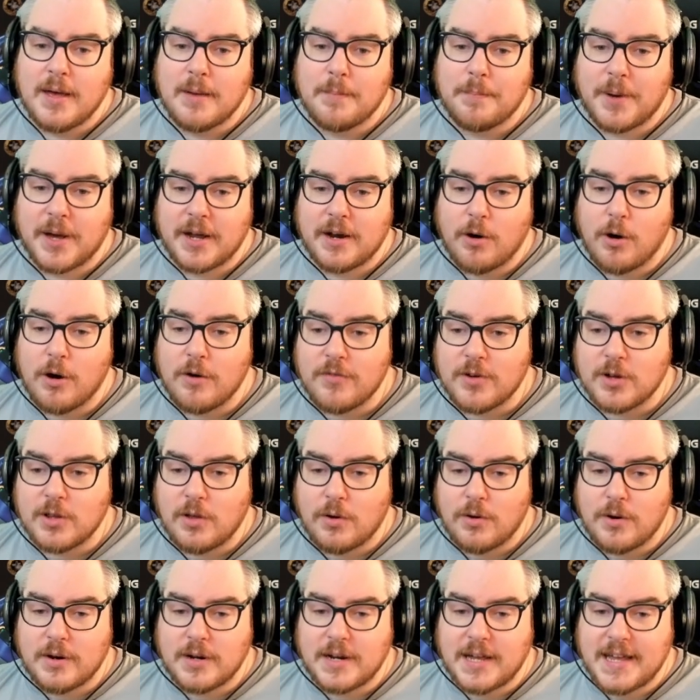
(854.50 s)
But
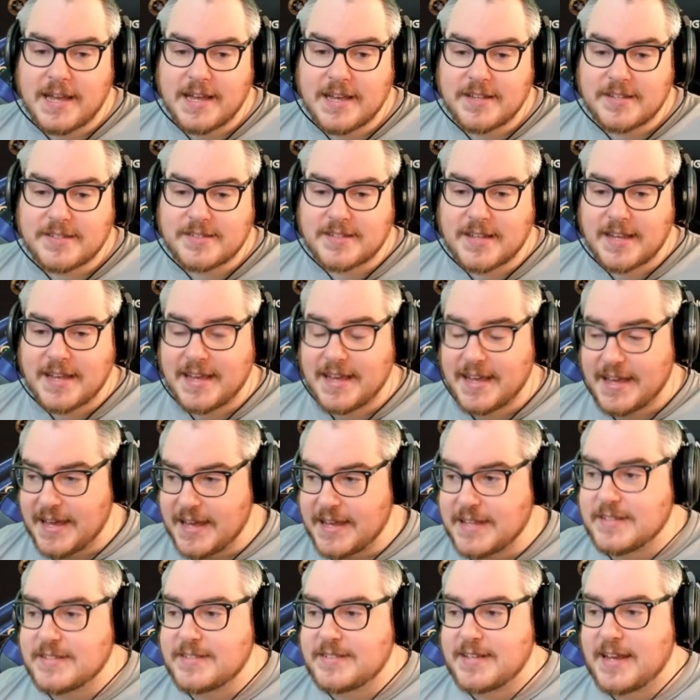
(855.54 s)
Overlord is
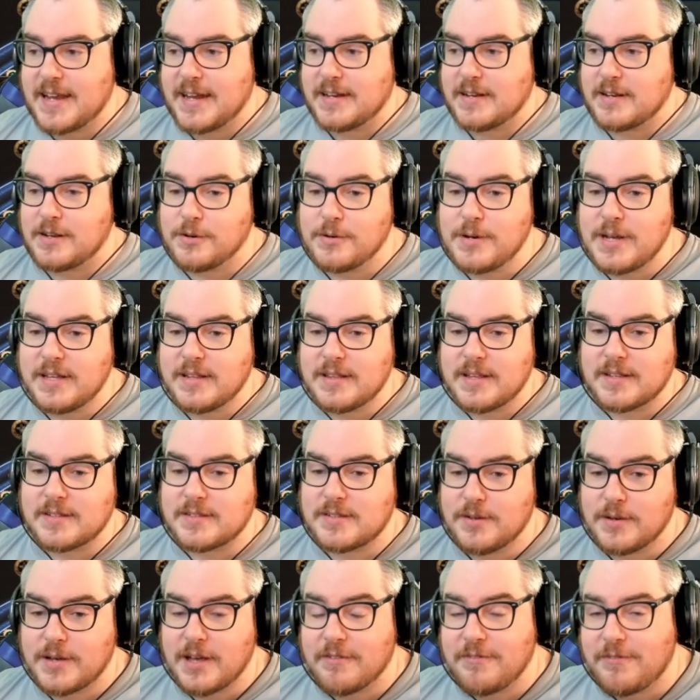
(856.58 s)
insane. You need
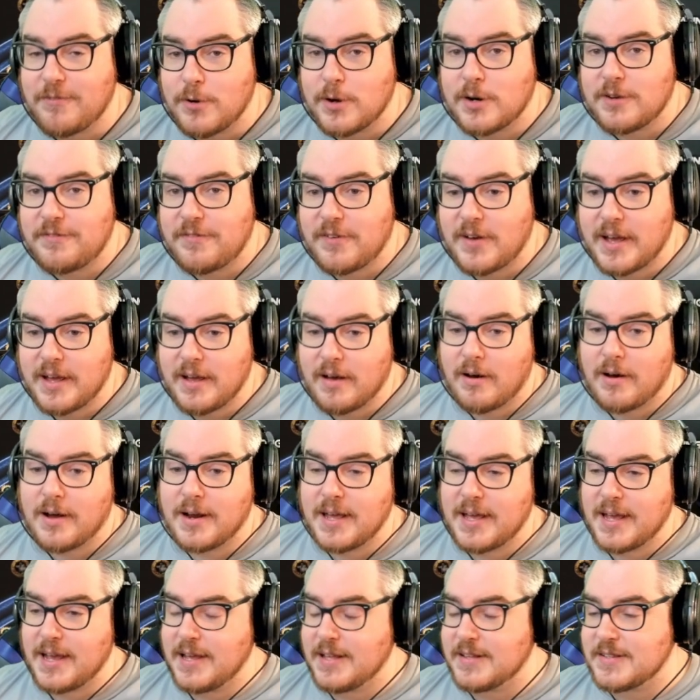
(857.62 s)
this. You get Fortify on
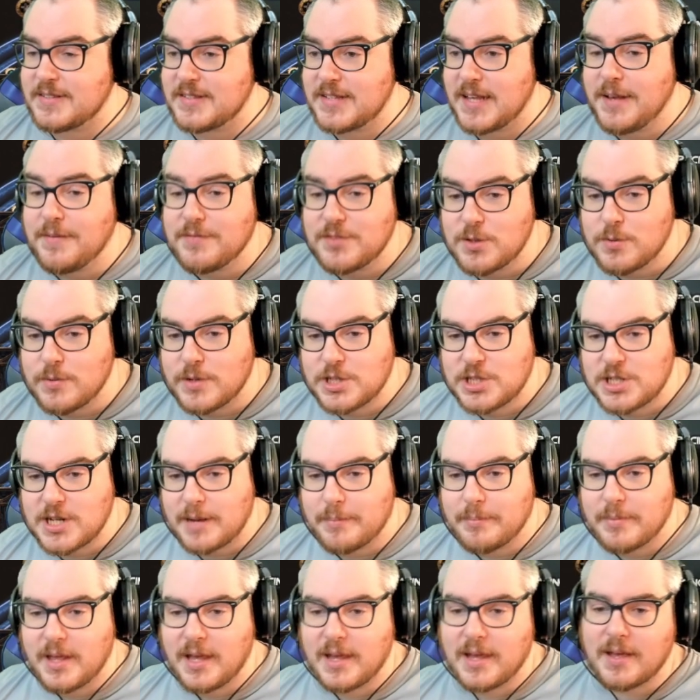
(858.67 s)
hit, saves you a
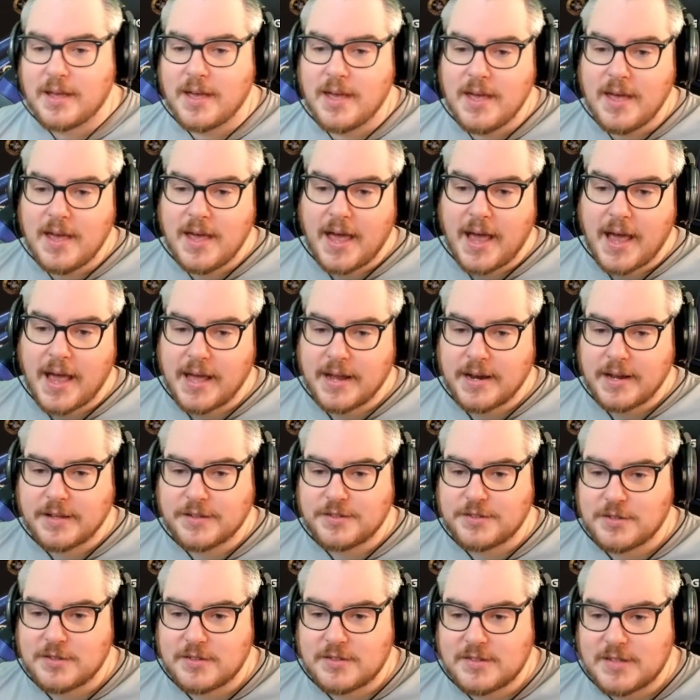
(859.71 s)
gem link, and
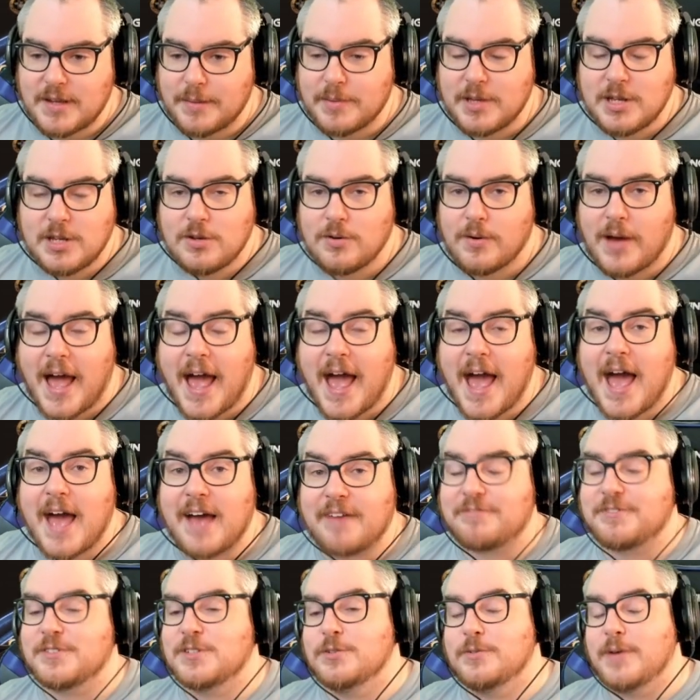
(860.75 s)
it's just something you
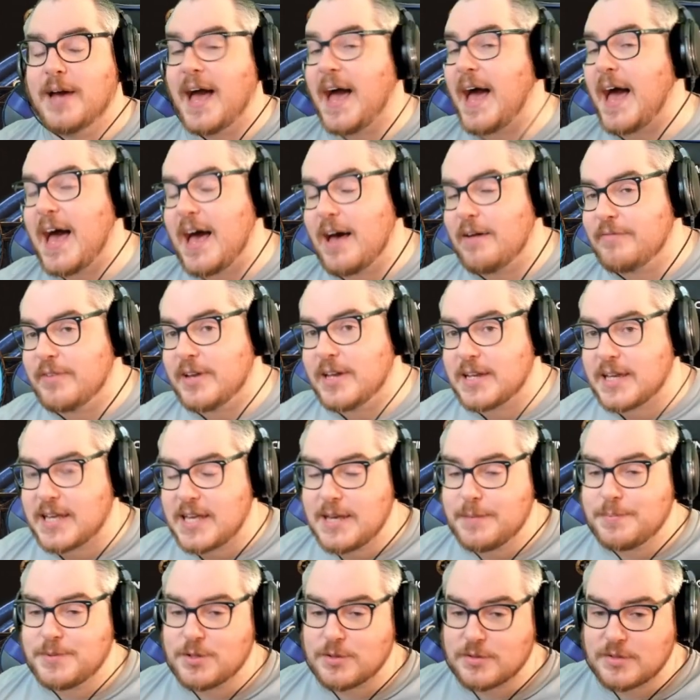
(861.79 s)
have to have. It
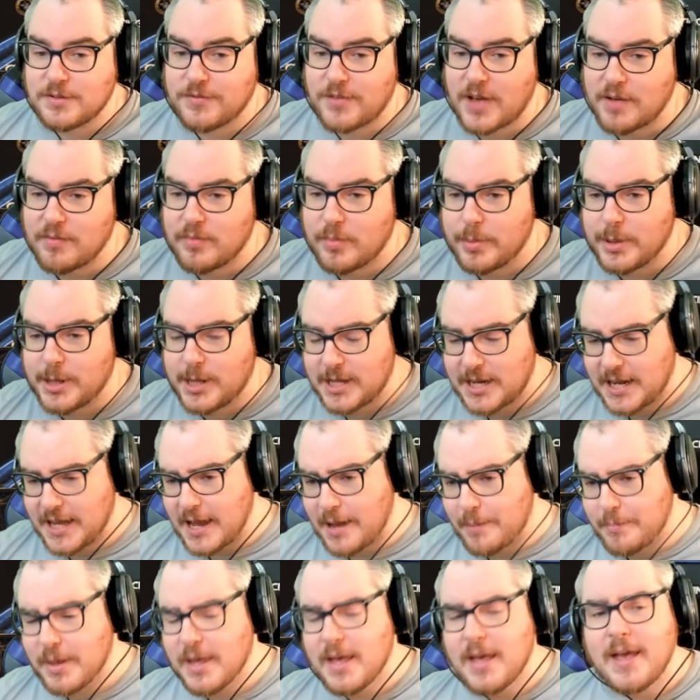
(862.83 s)
keeps your survivability
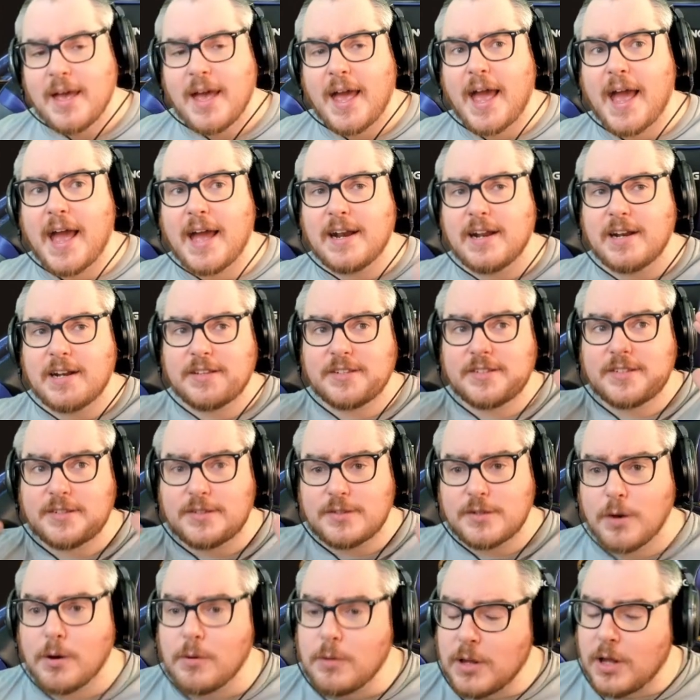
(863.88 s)
up, and it is
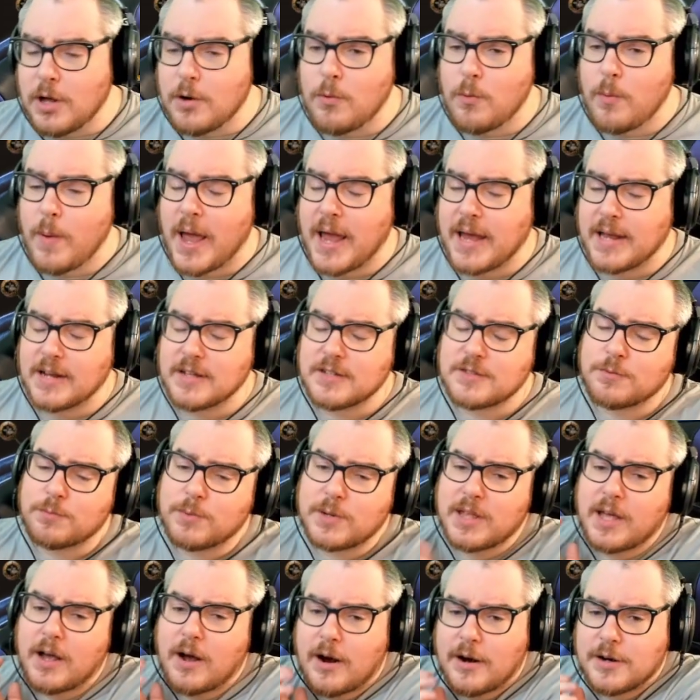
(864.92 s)
so low weight. It's
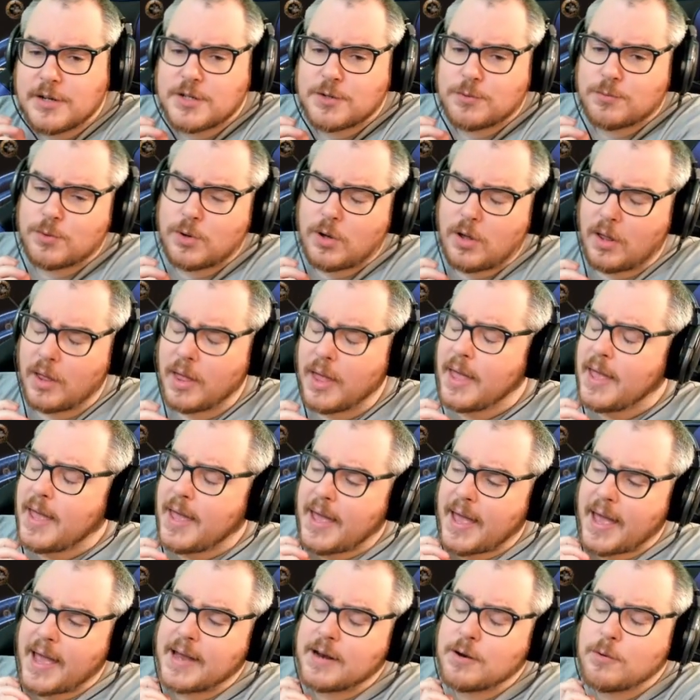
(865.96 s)
really hard to roll.
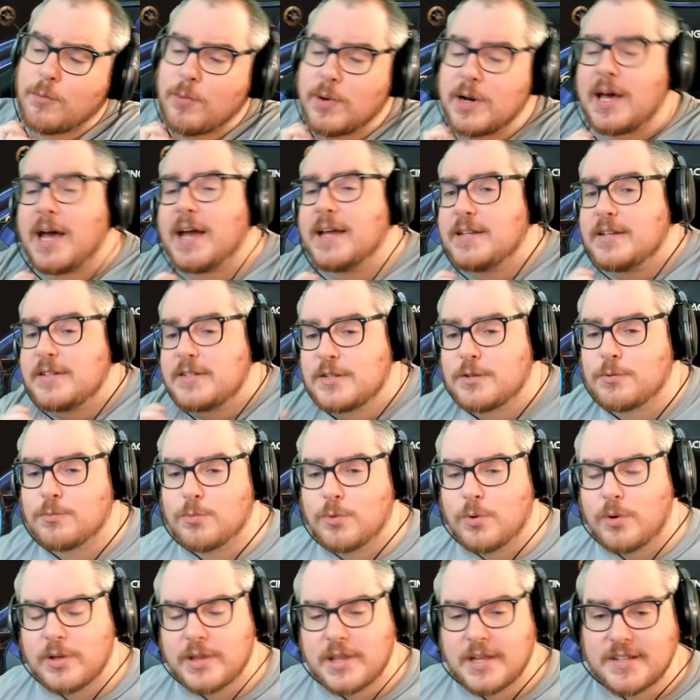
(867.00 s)
And what I did to
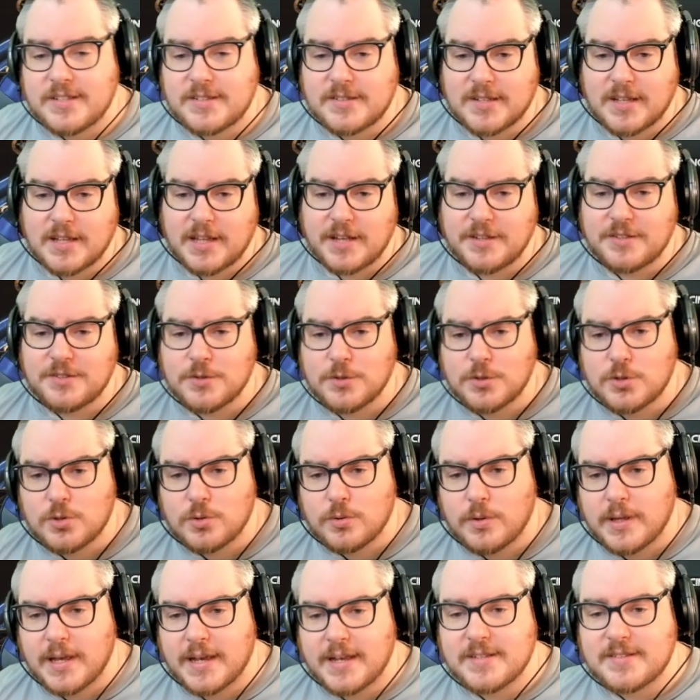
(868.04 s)
roll this Cluster
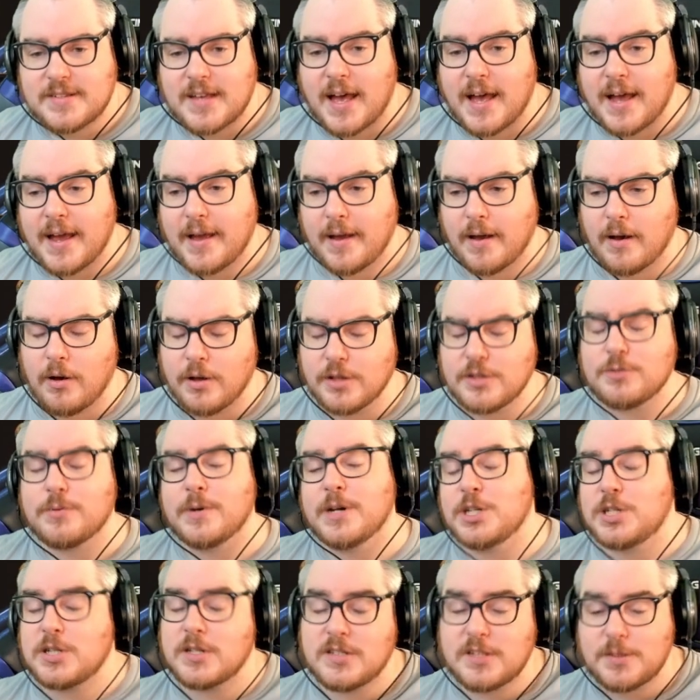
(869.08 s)
Jewel is I
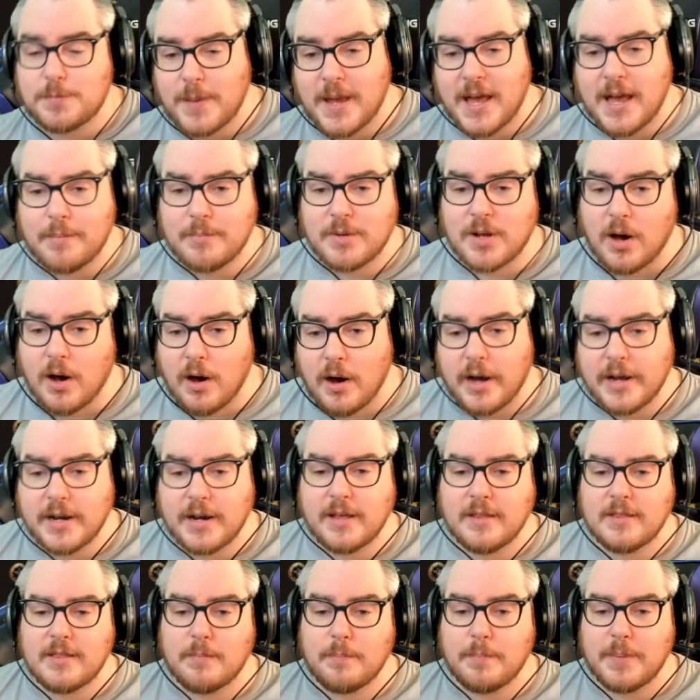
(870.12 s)
Alteration spammed on
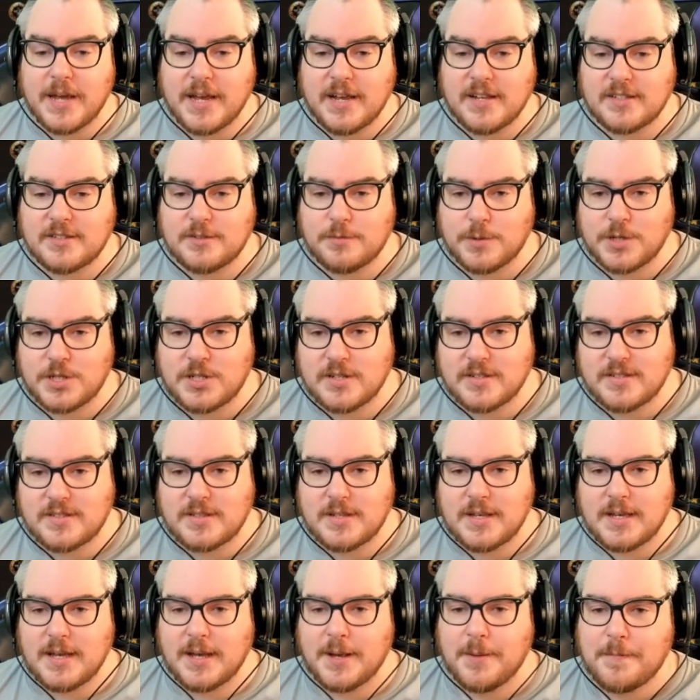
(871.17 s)
the base, which is
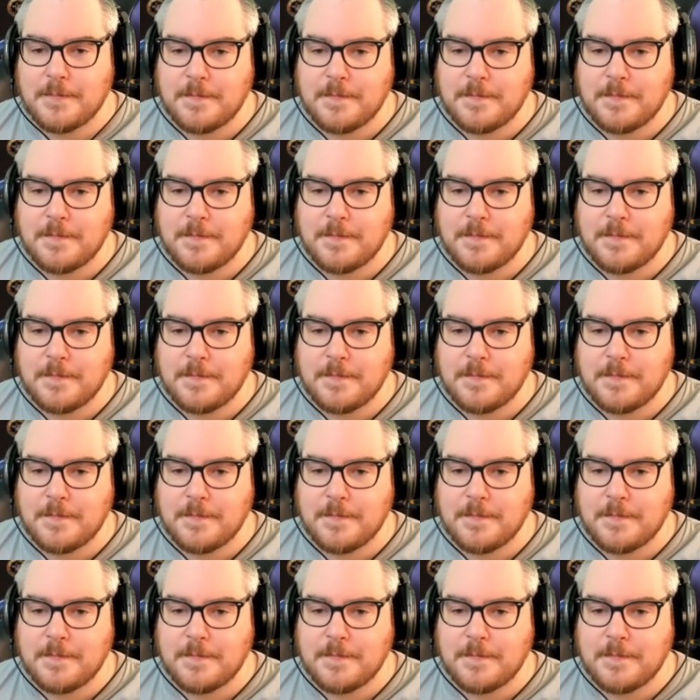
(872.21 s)
the